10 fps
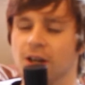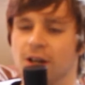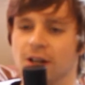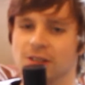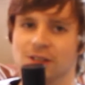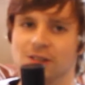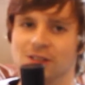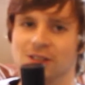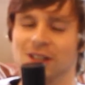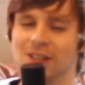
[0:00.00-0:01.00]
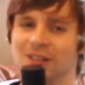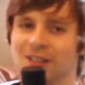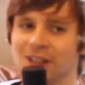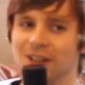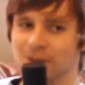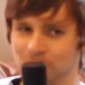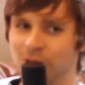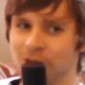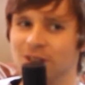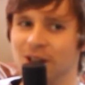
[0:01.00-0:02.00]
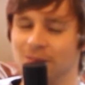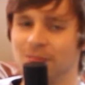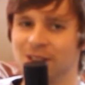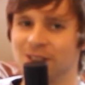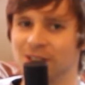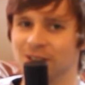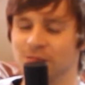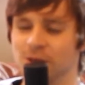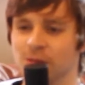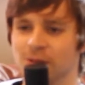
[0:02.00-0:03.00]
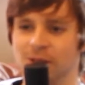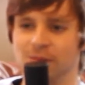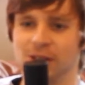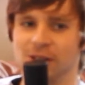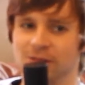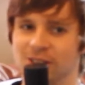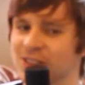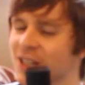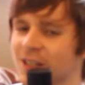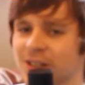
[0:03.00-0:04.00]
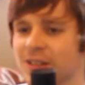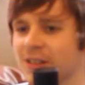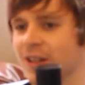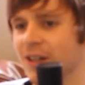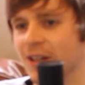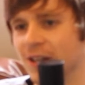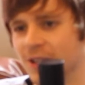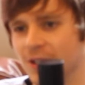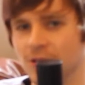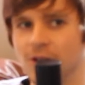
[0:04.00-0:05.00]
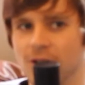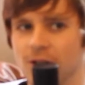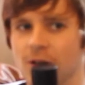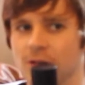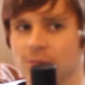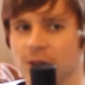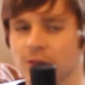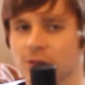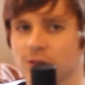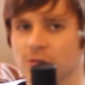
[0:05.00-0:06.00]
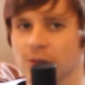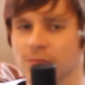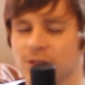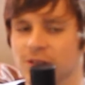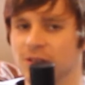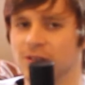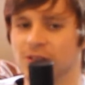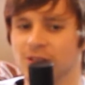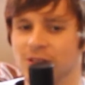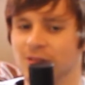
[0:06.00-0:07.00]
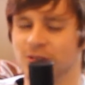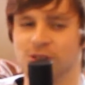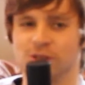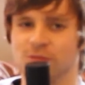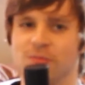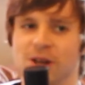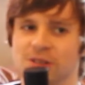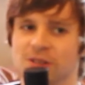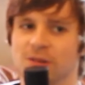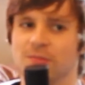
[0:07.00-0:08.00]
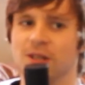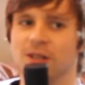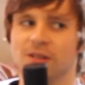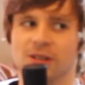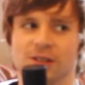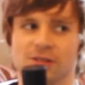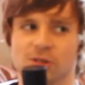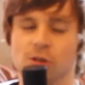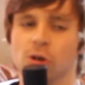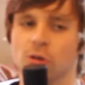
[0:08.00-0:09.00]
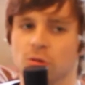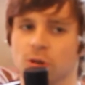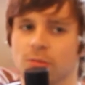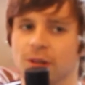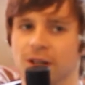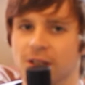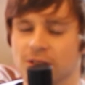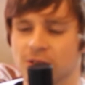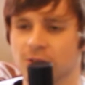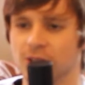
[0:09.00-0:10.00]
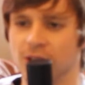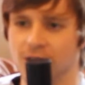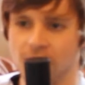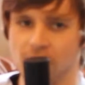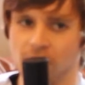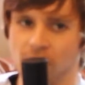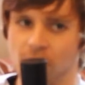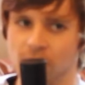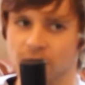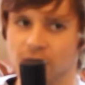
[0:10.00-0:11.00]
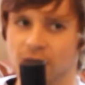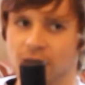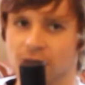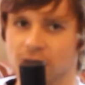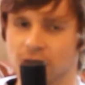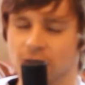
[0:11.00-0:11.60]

as you can see, it's pretty damn messy at the moment. I mean, I was selling all my old equipment, and it was just messy to be in. Like, there's no room in that. So yeah, on with the next